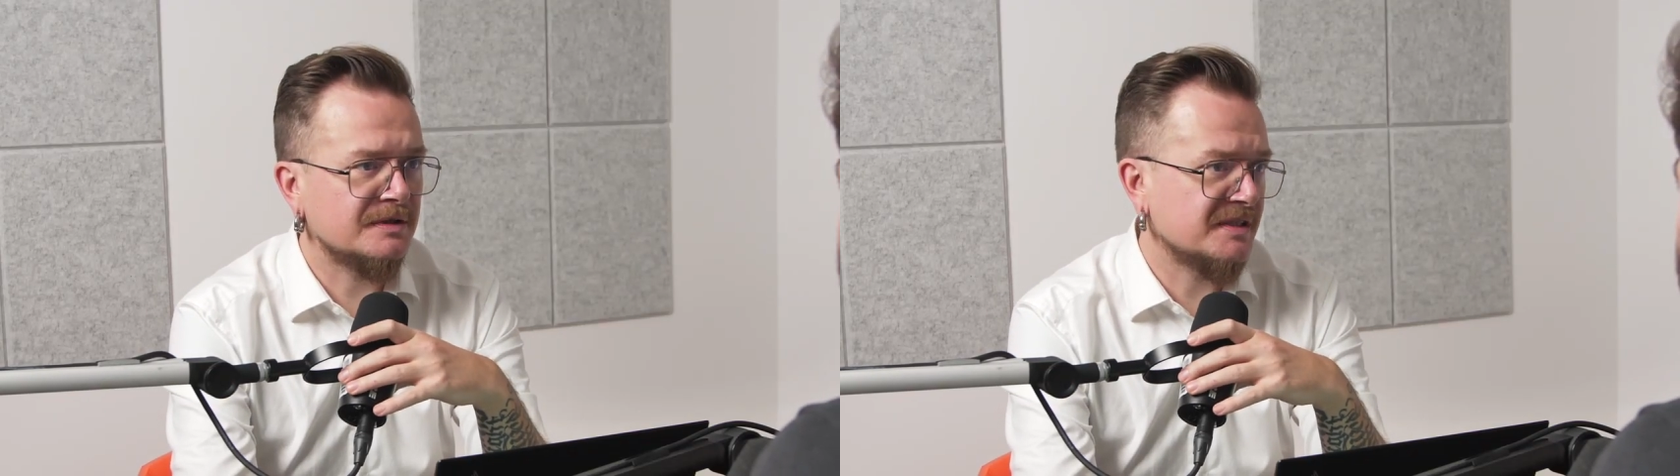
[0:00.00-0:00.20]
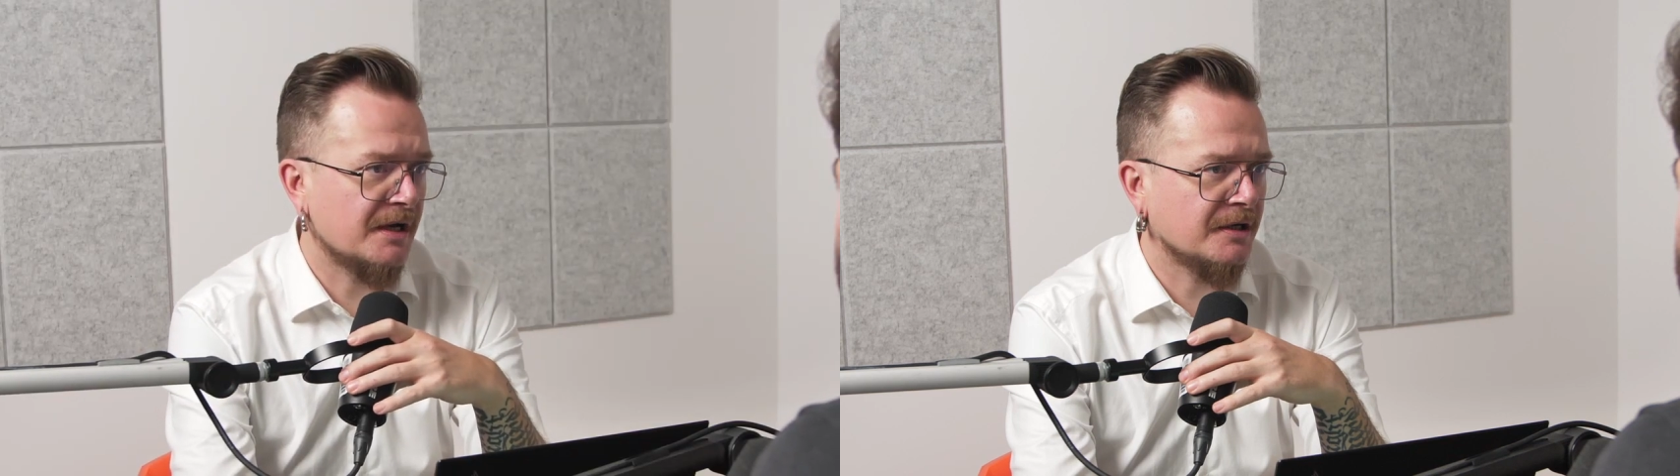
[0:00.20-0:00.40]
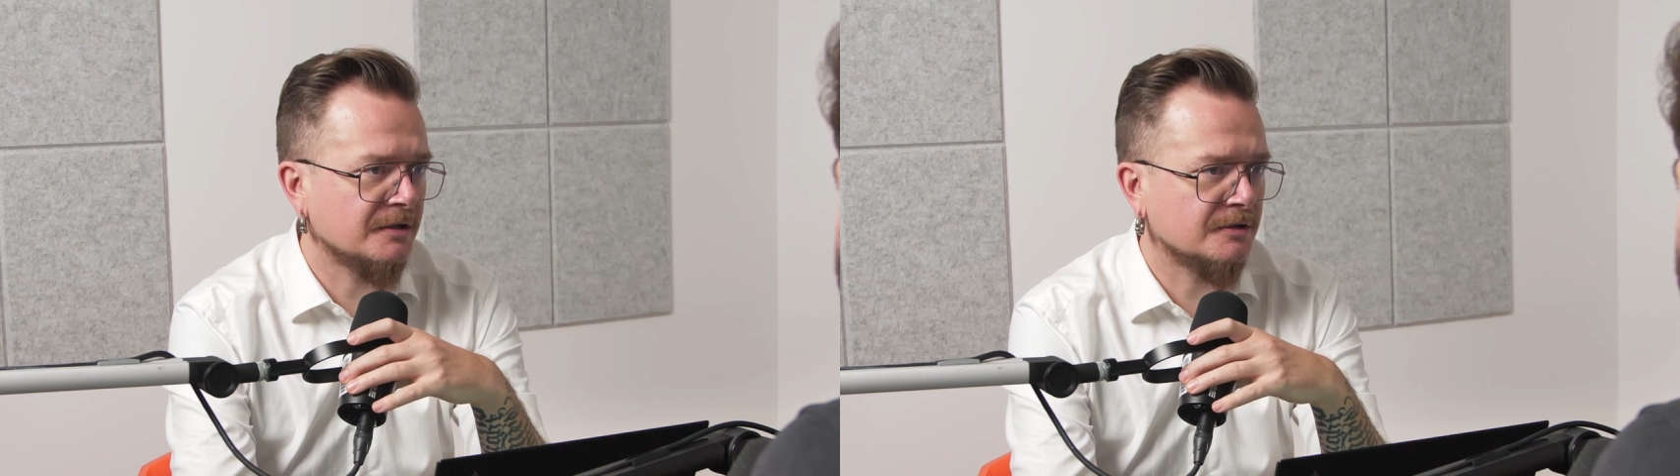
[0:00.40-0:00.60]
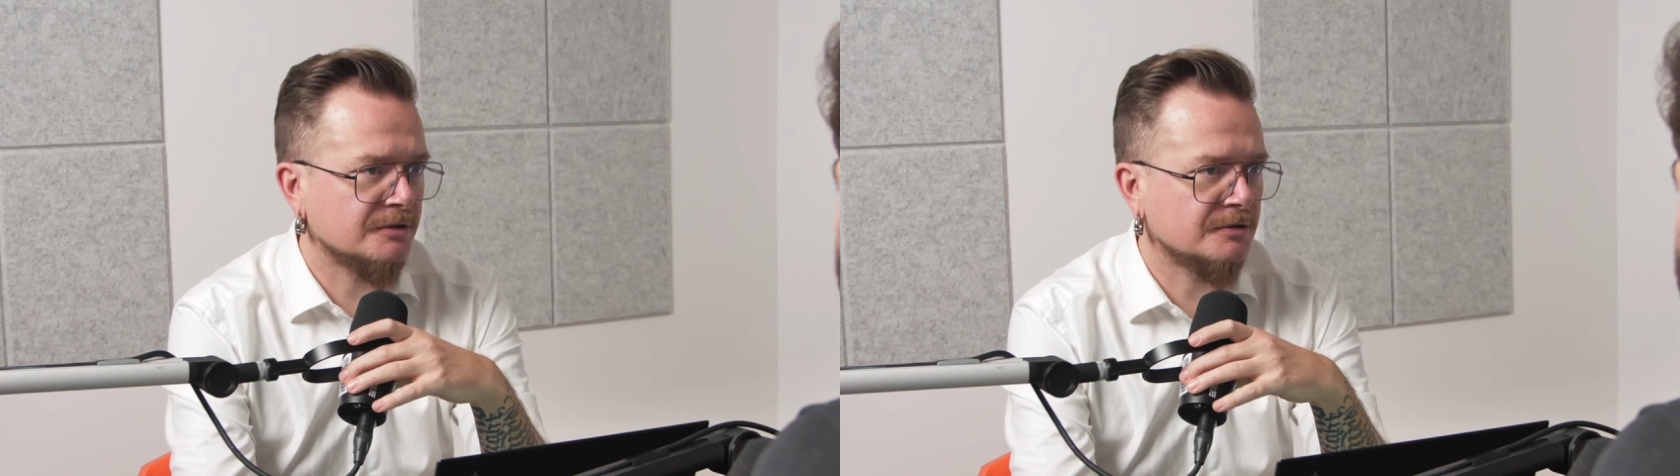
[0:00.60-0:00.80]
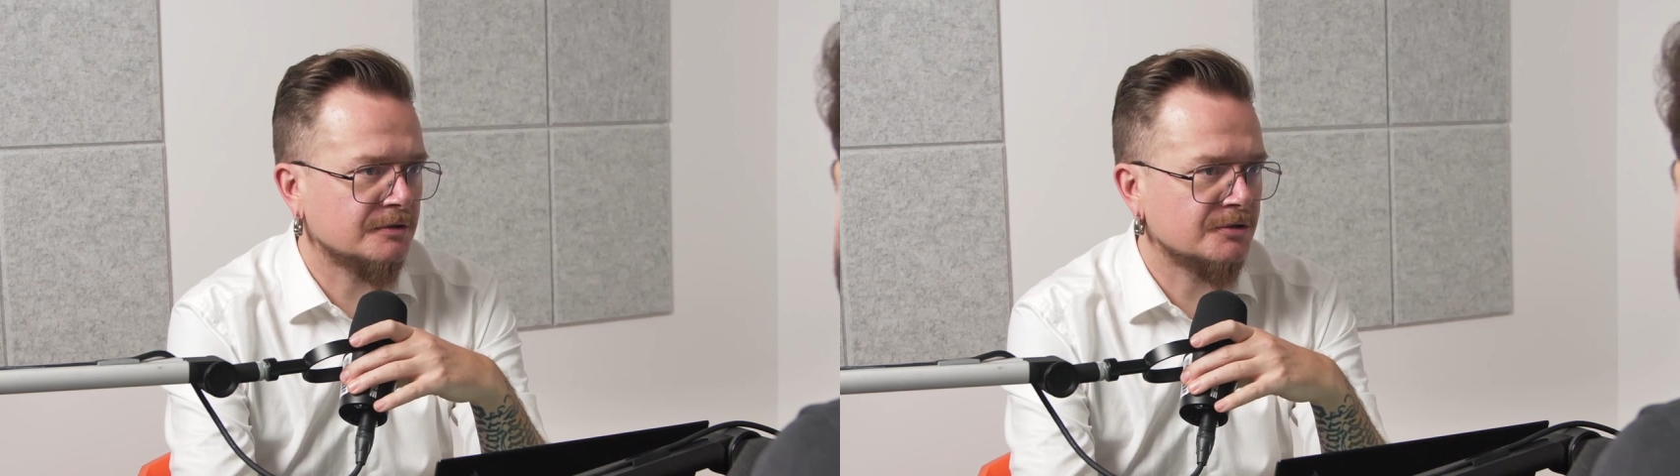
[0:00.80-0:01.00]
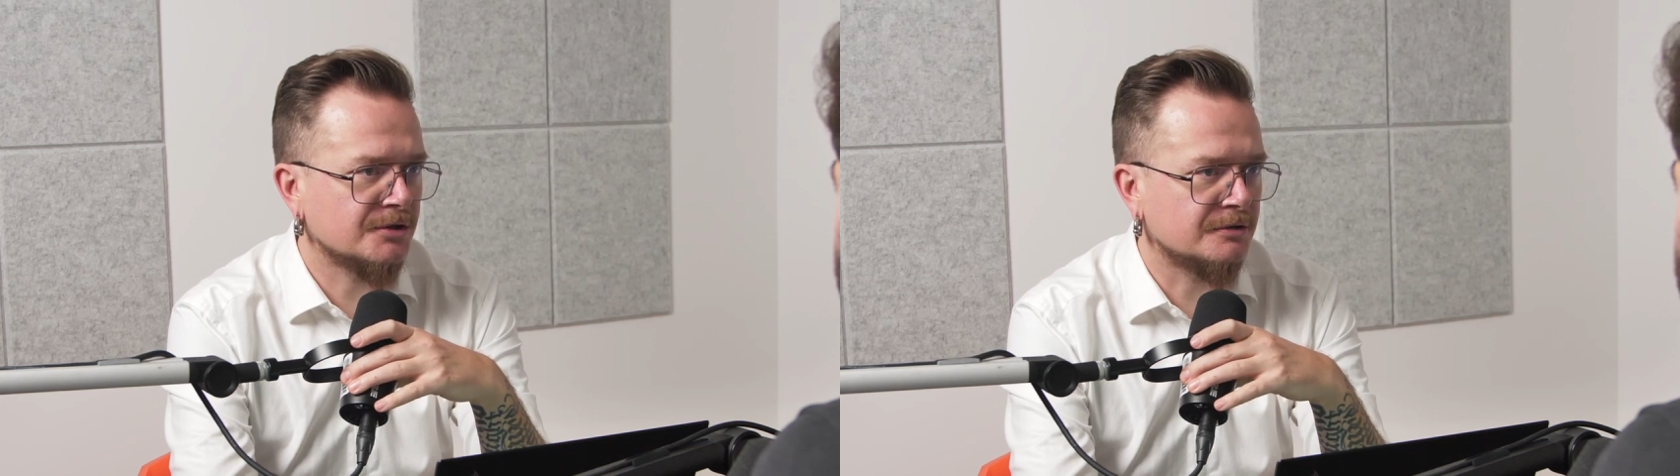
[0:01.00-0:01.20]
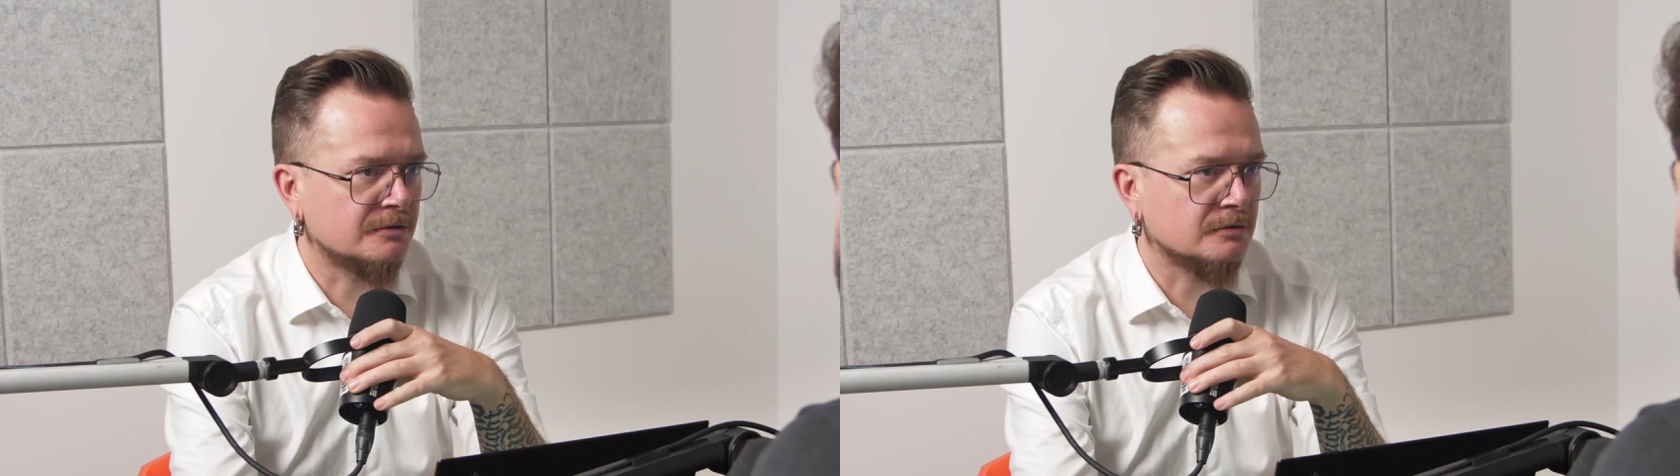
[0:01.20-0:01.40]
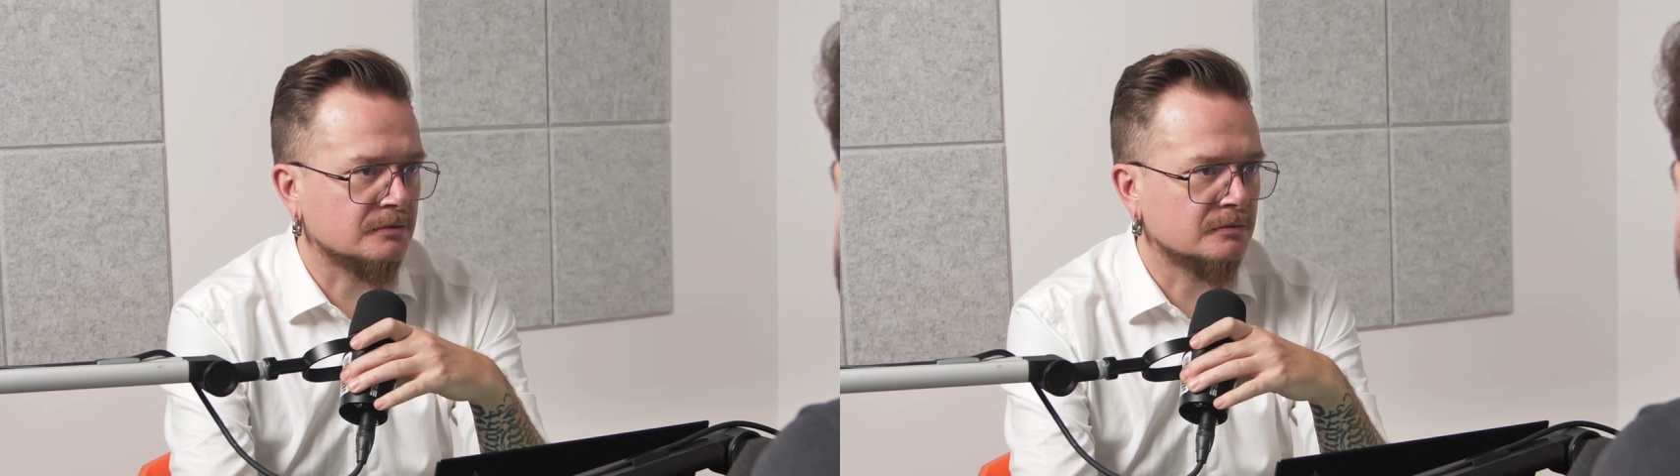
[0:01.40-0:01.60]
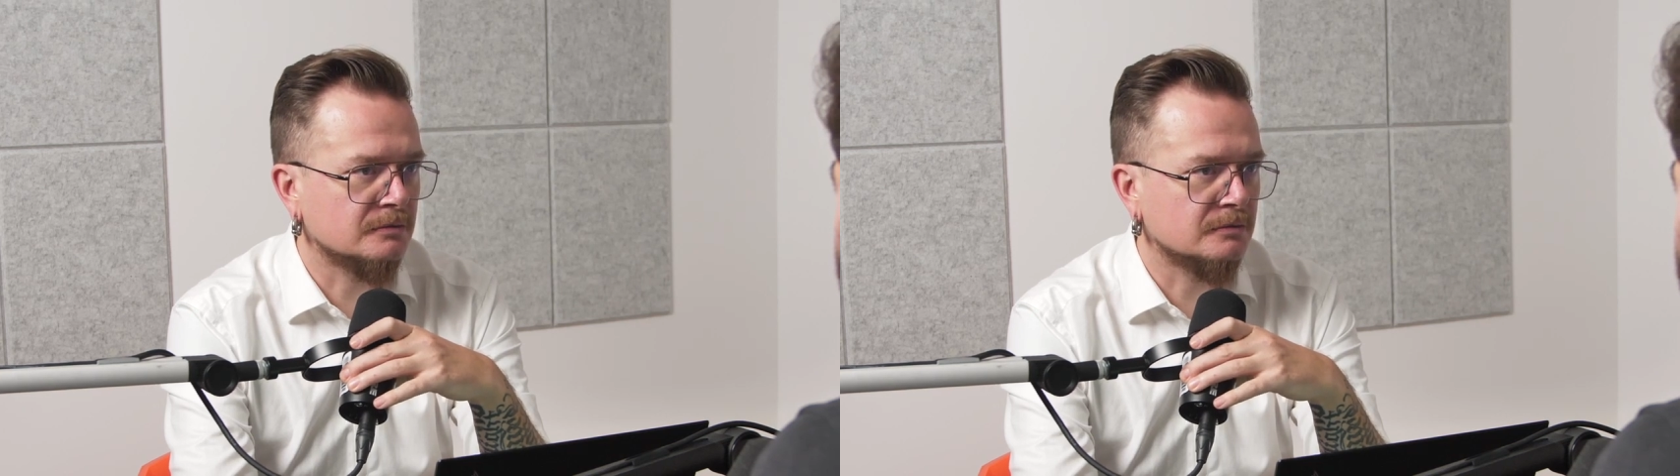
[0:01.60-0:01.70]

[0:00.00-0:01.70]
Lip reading: design in general.